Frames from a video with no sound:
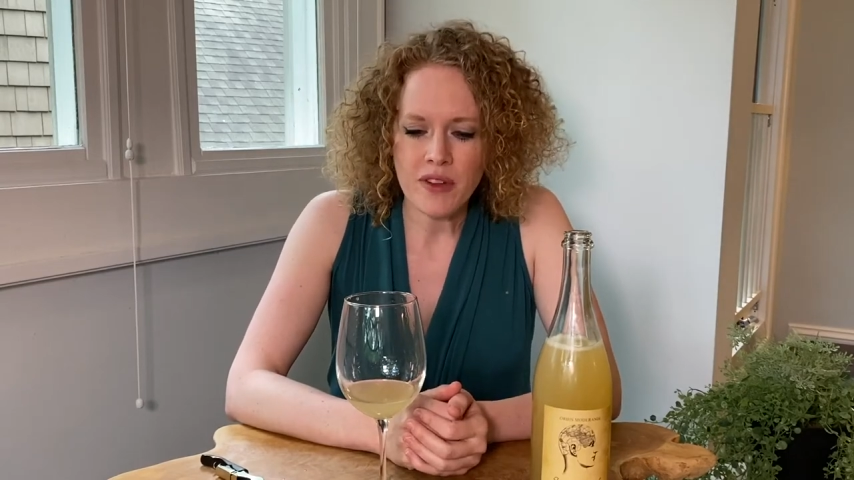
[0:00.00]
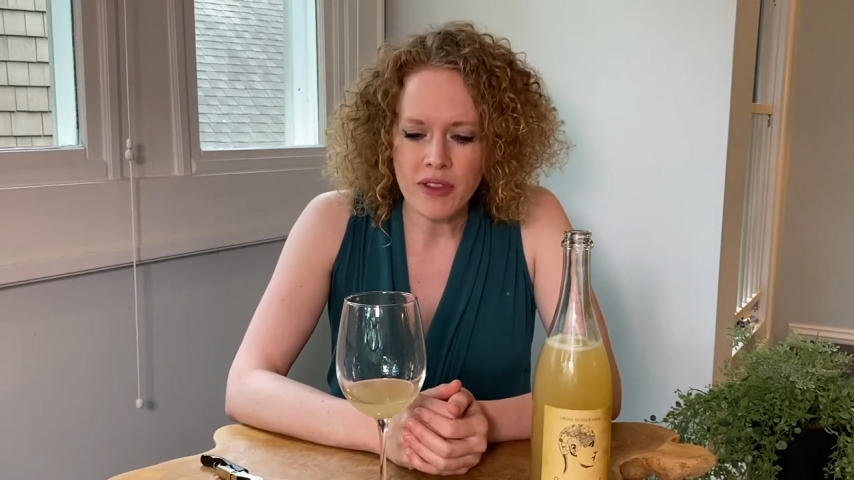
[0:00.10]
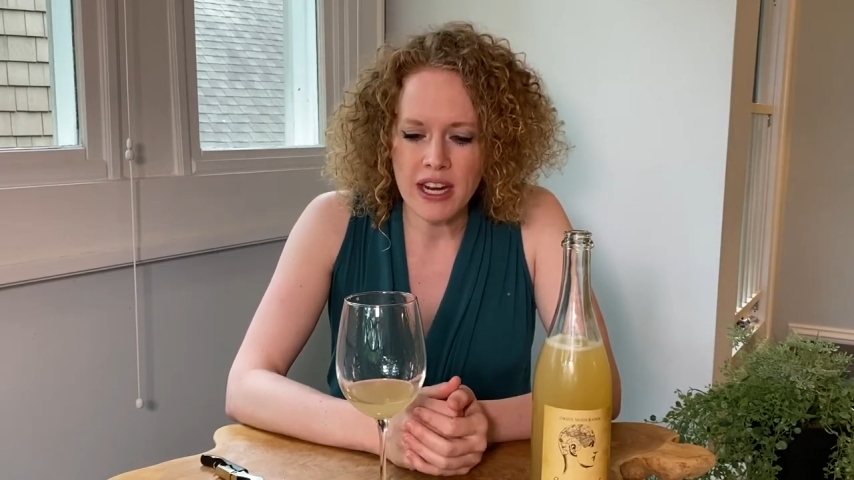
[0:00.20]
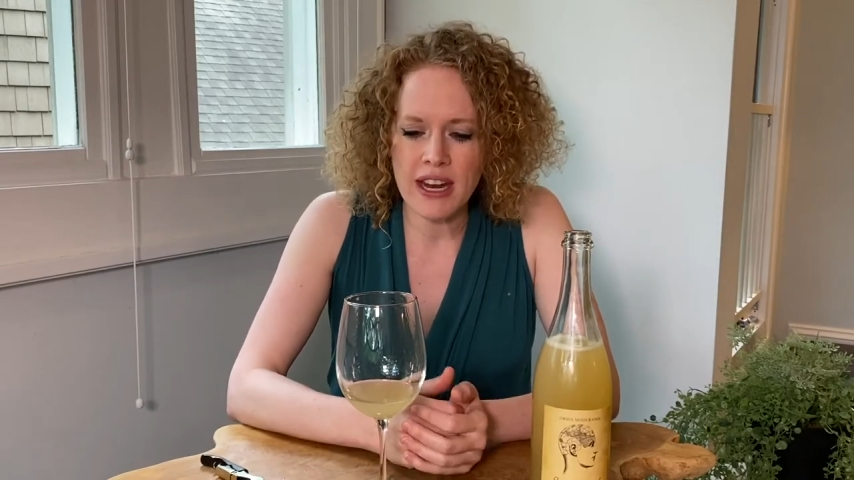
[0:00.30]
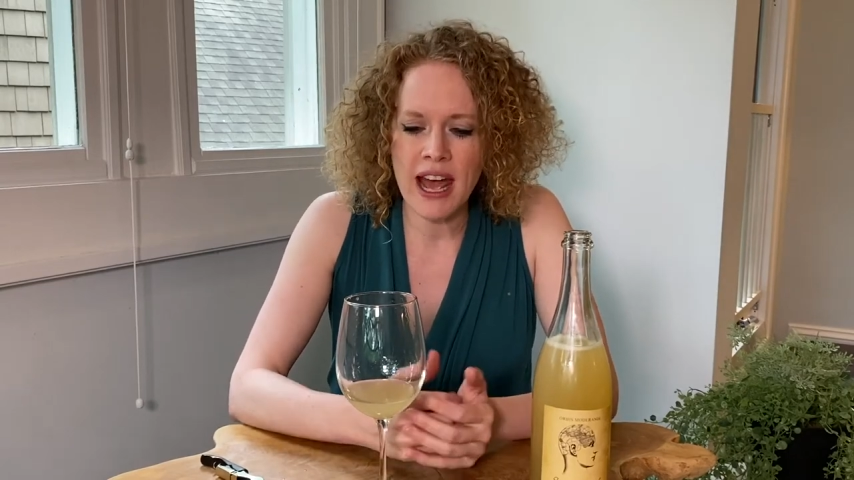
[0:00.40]

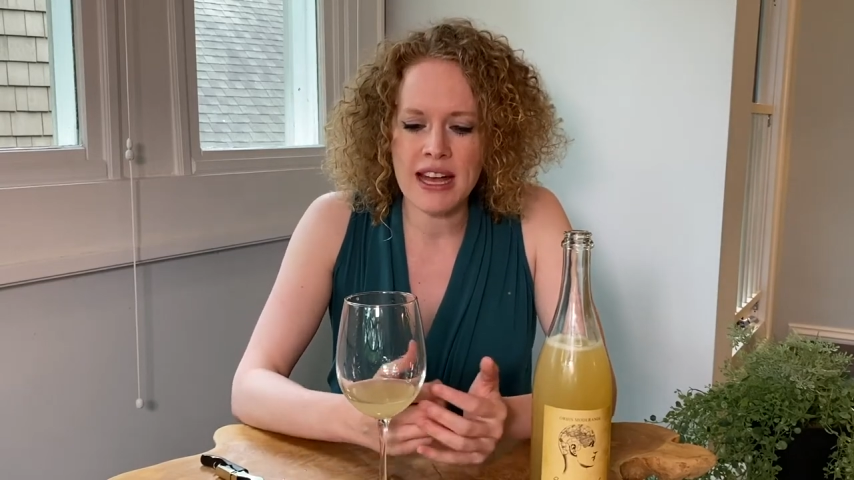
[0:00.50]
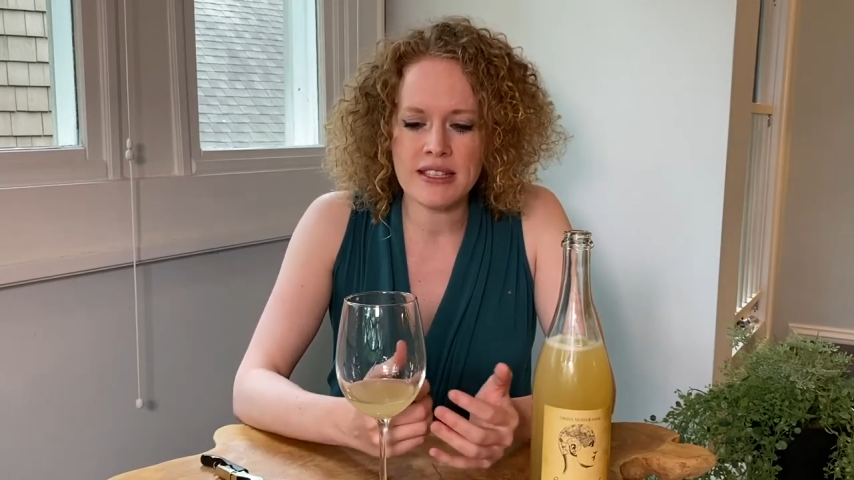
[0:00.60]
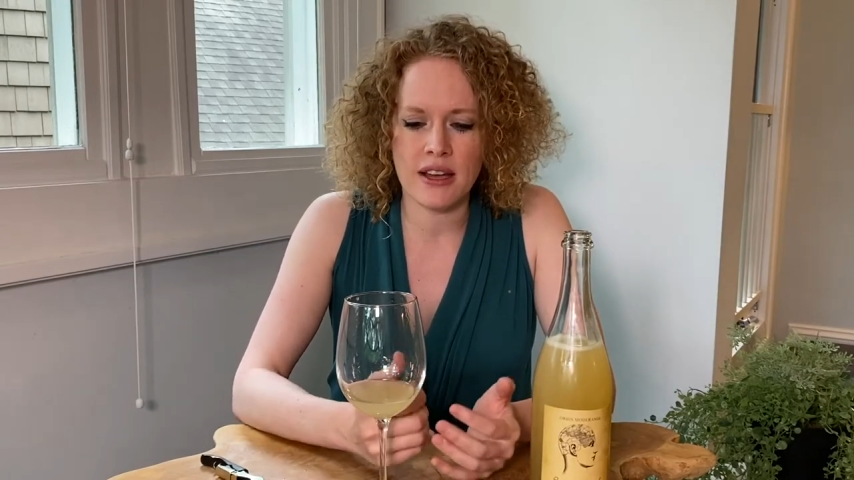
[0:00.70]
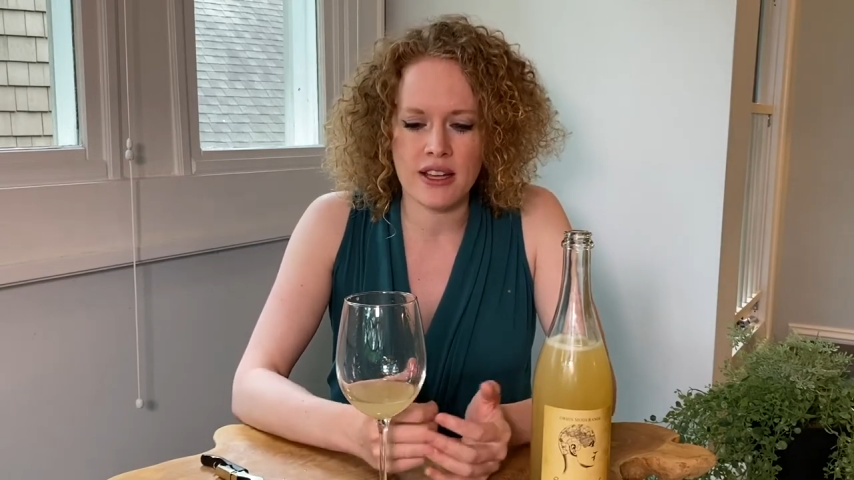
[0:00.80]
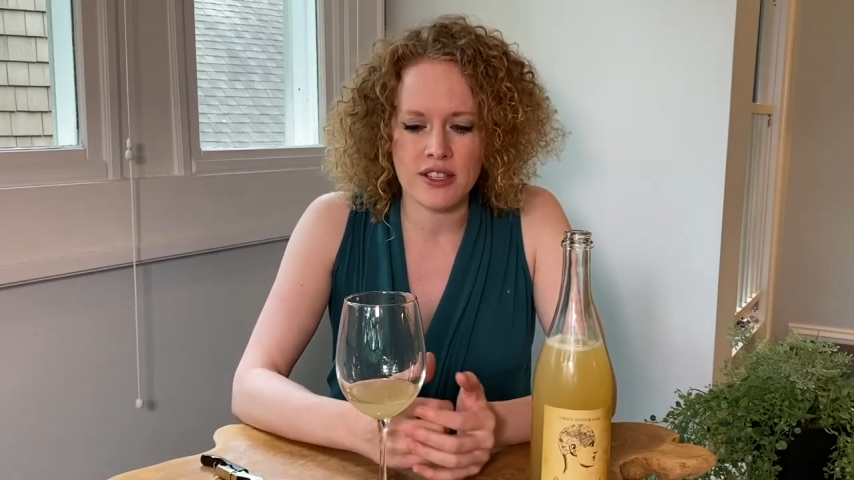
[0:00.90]
that it
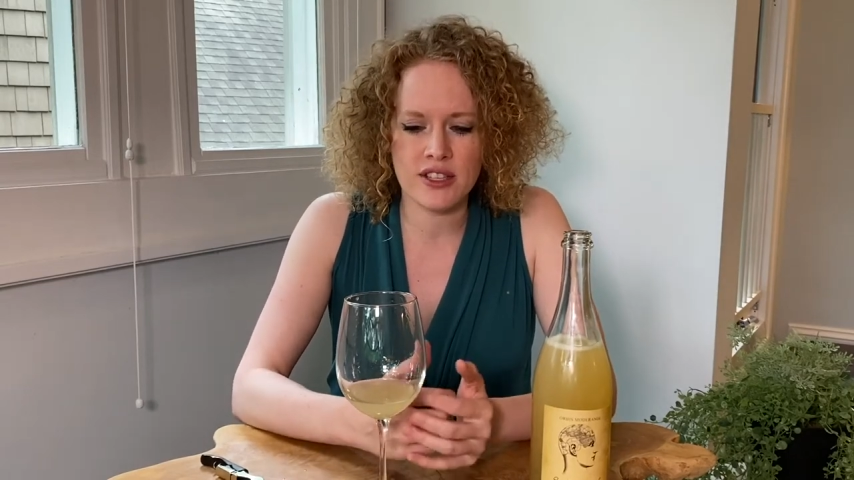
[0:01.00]
has a